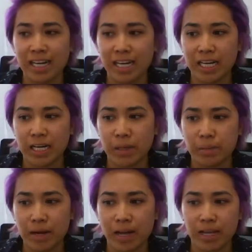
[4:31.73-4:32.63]

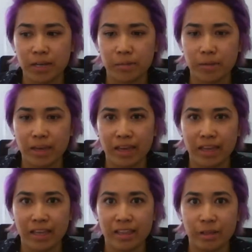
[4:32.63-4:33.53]
I am
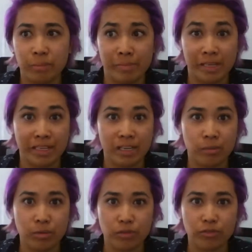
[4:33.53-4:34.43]
the
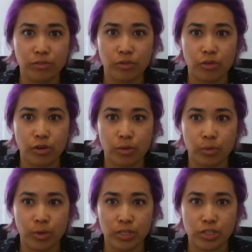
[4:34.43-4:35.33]
medium for
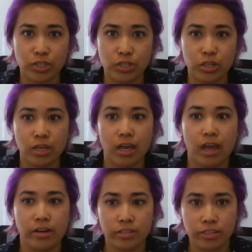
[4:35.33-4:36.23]
which
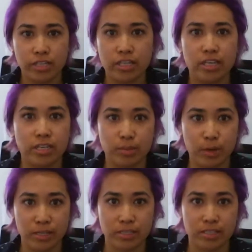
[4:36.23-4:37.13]
energy
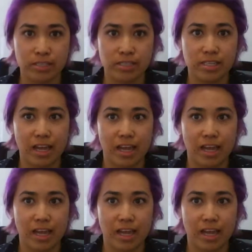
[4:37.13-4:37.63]
expresses